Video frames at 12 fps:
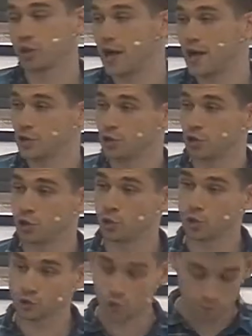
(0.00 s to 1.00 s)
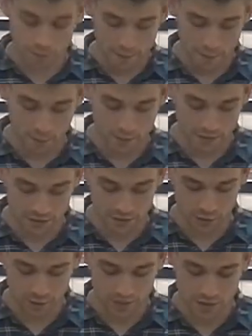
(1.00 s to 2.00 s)
your attitude towards all people might
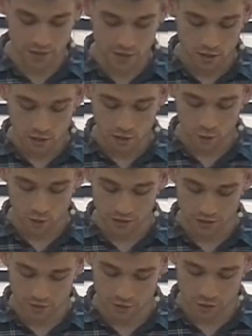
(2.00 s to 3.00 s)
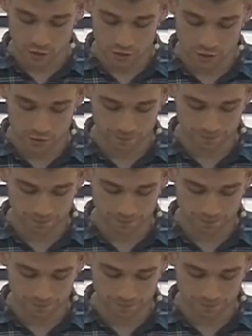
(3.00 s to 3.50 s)
still be quite good.